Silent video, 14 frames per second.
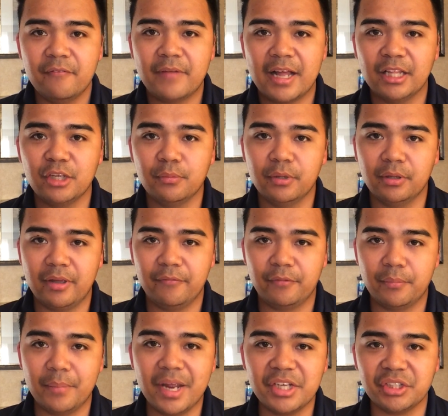valuable
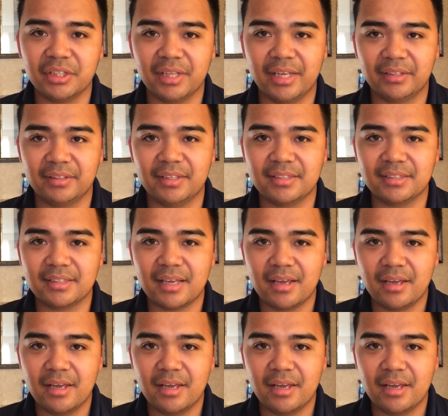information like this.